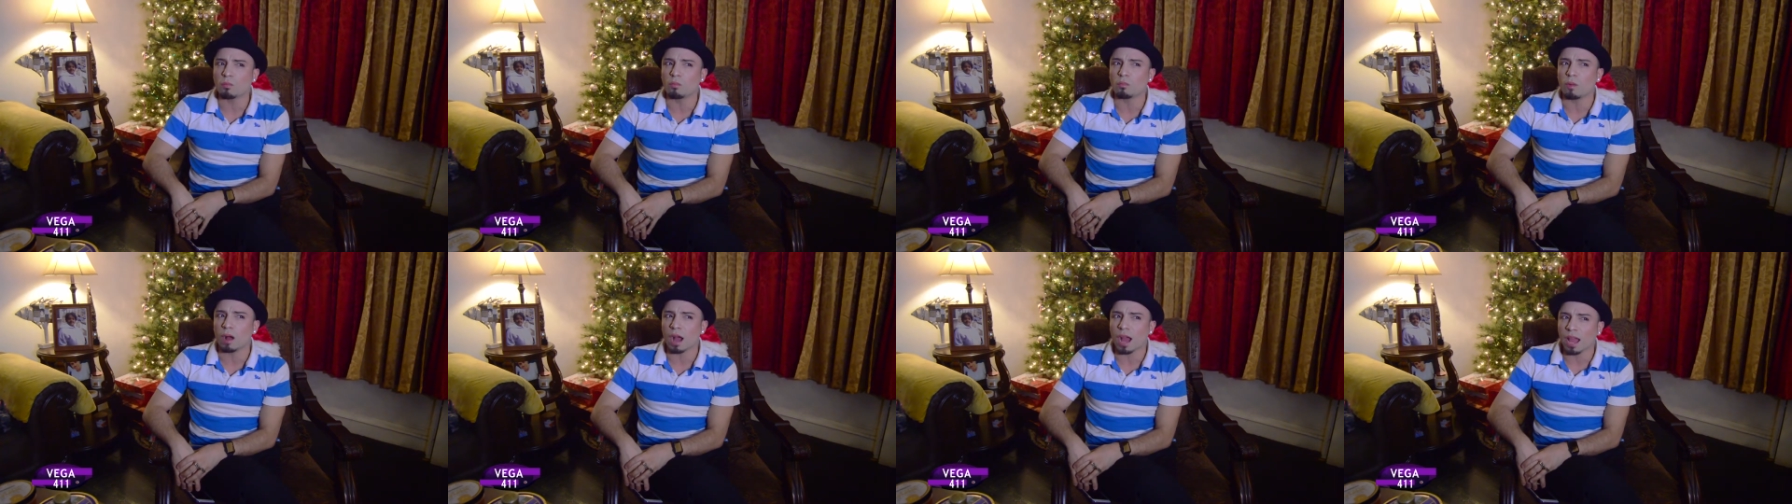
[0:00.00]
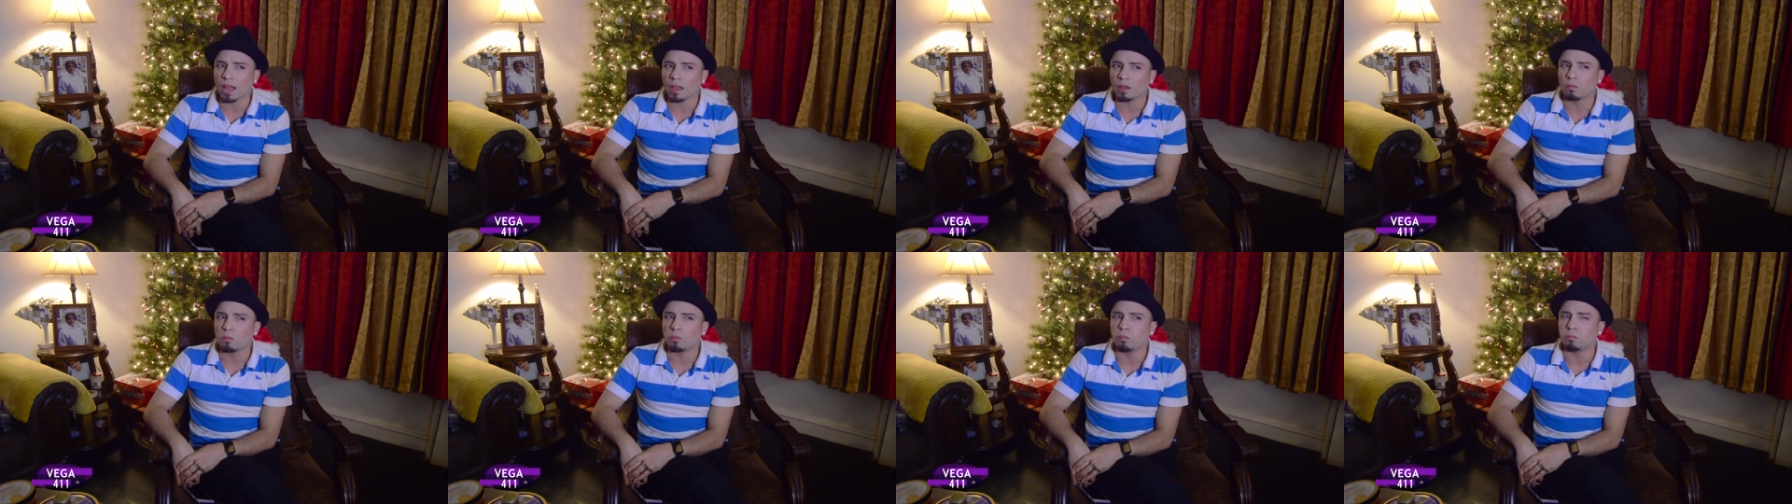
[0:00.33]

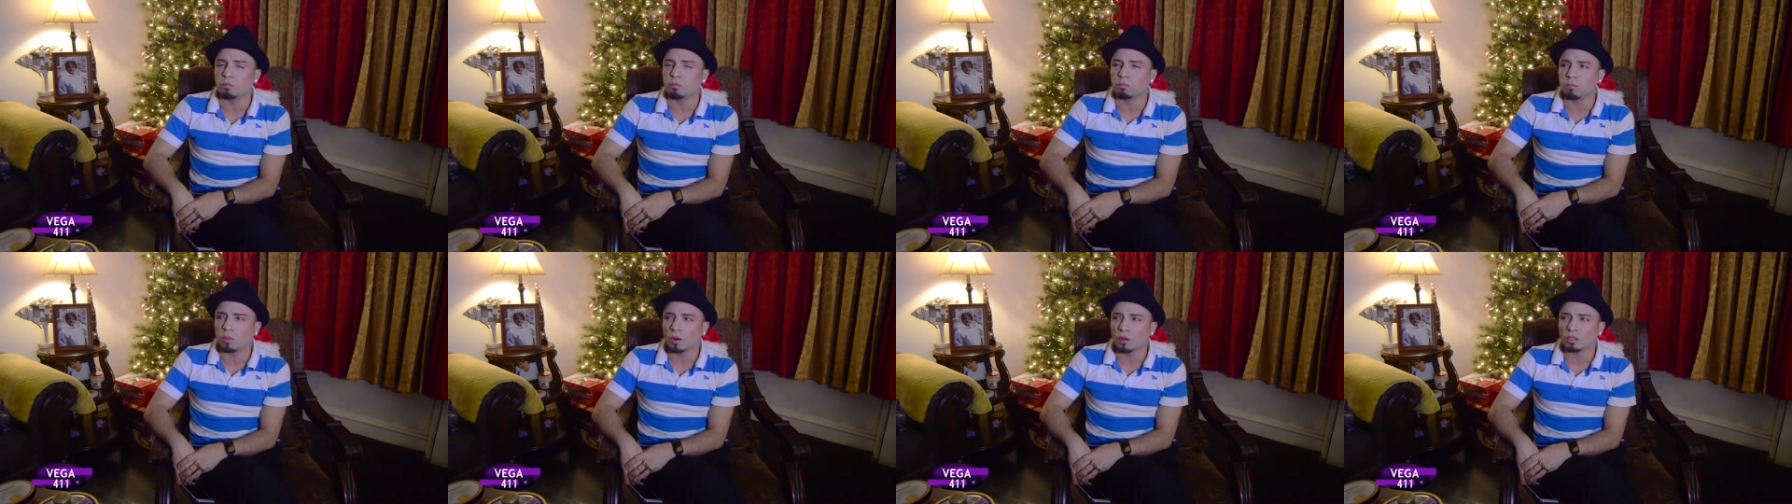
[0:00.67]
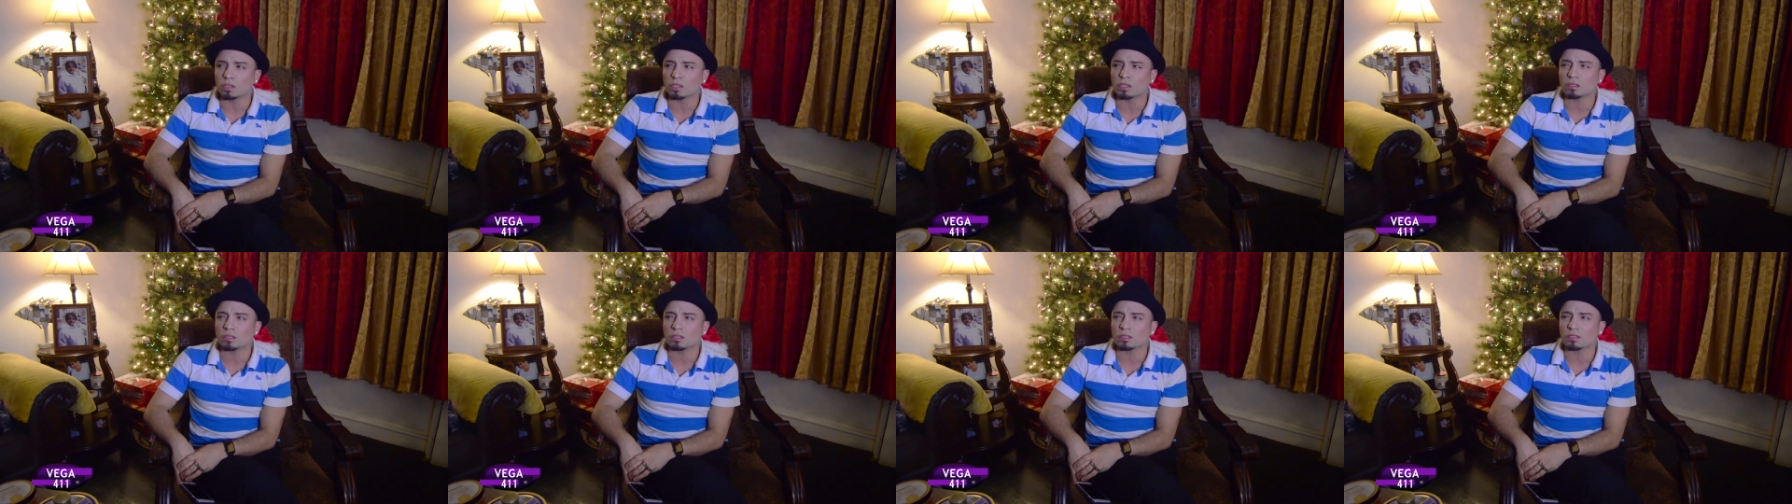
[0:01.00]
my
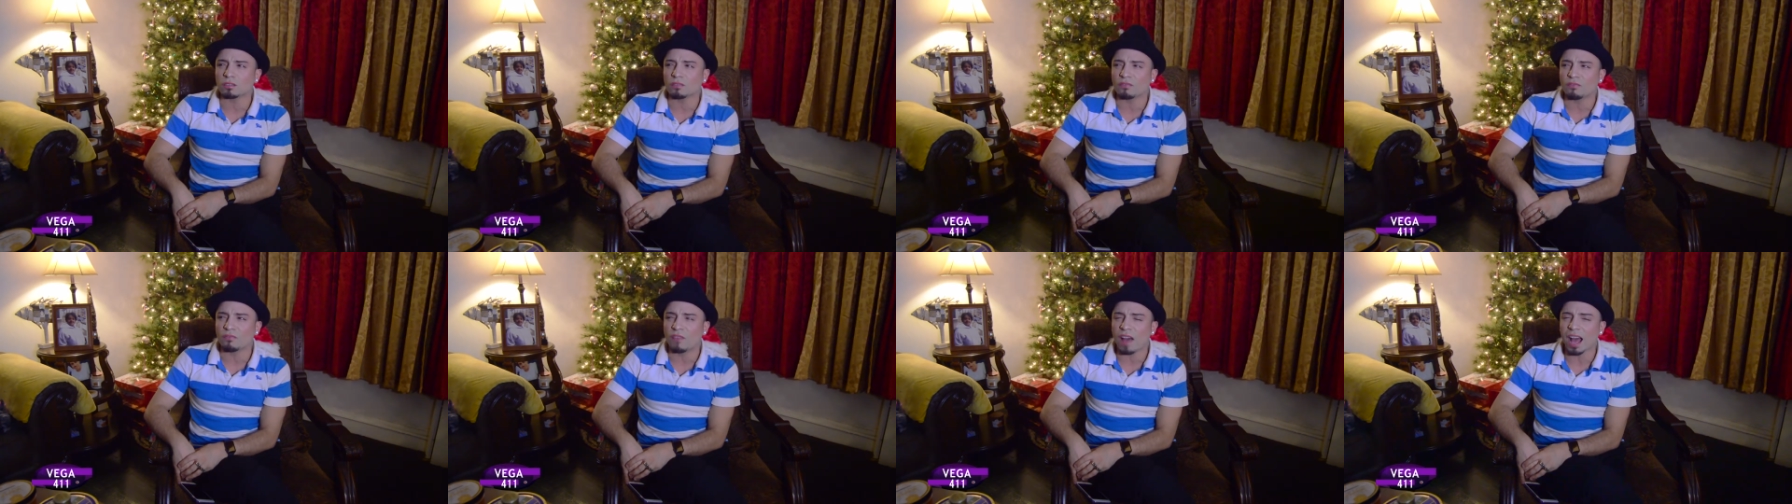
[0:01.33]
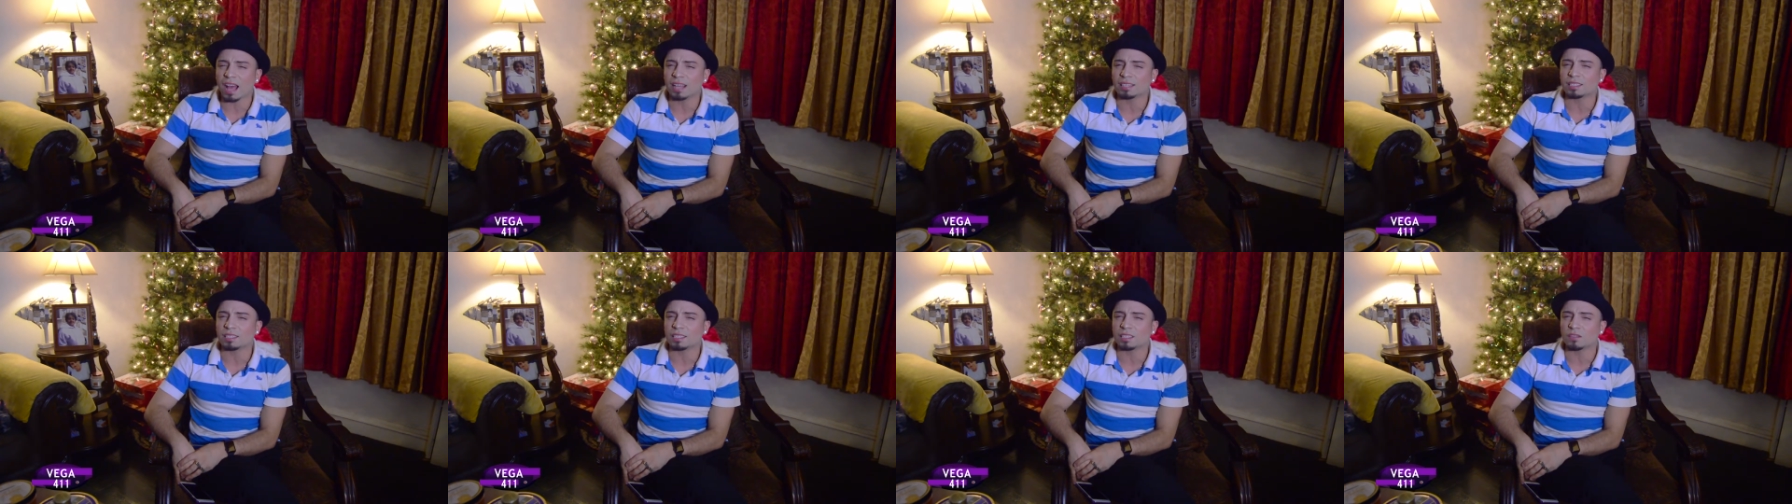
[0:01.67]
most
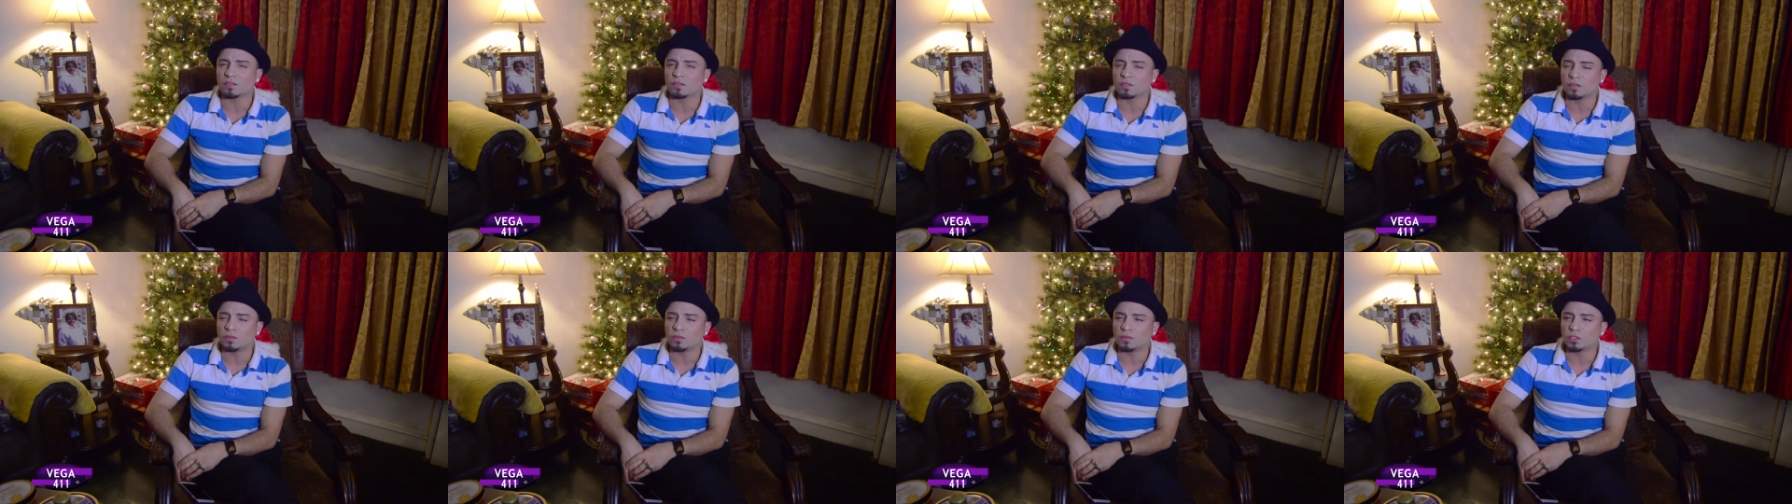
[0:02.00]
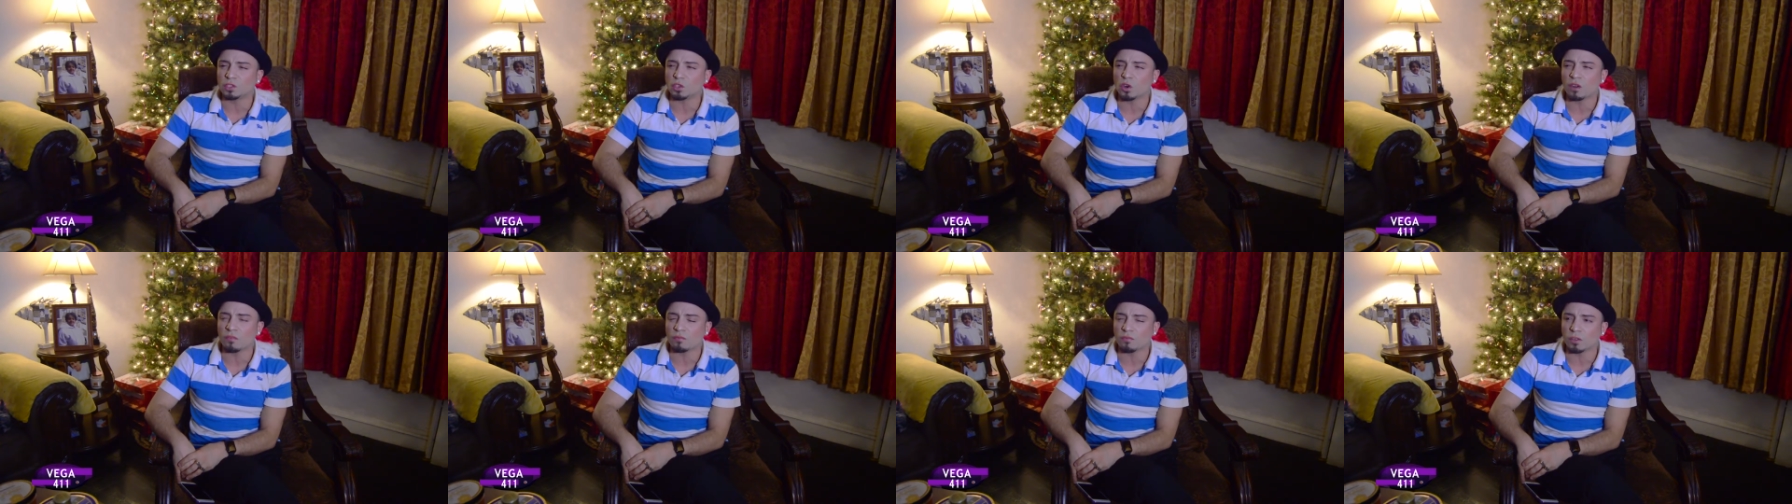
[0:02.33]
fastest
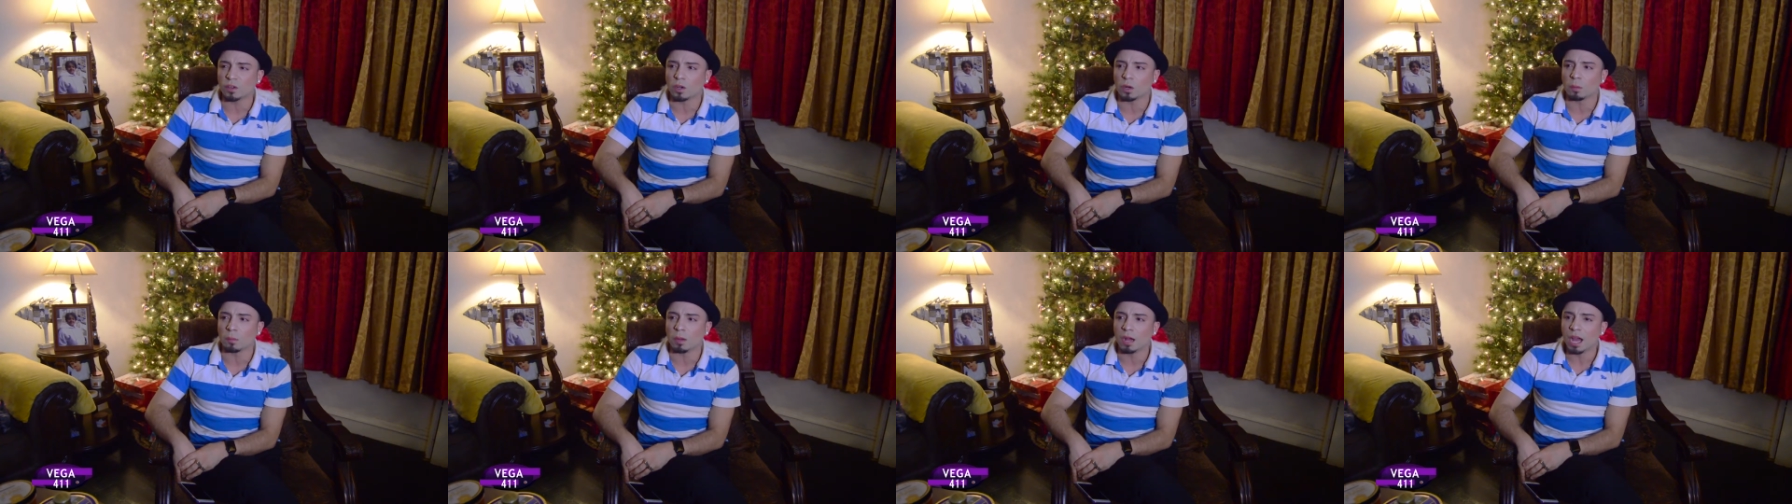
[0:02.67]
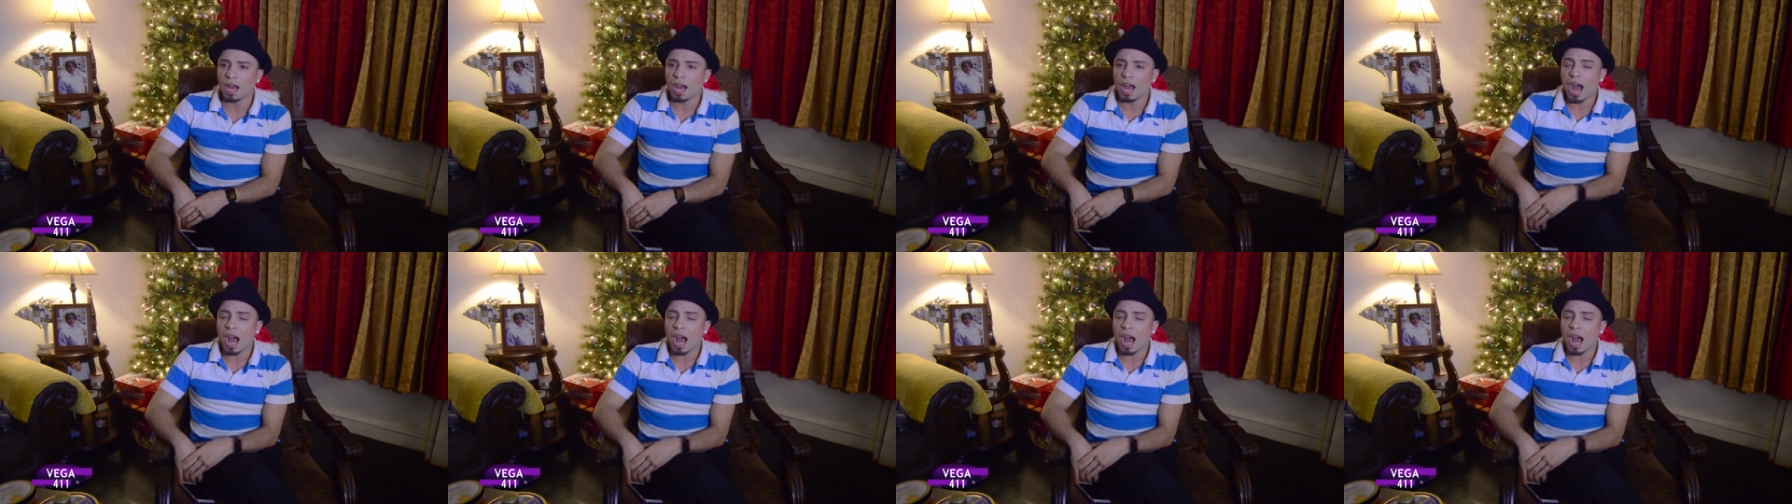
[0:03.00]
short film.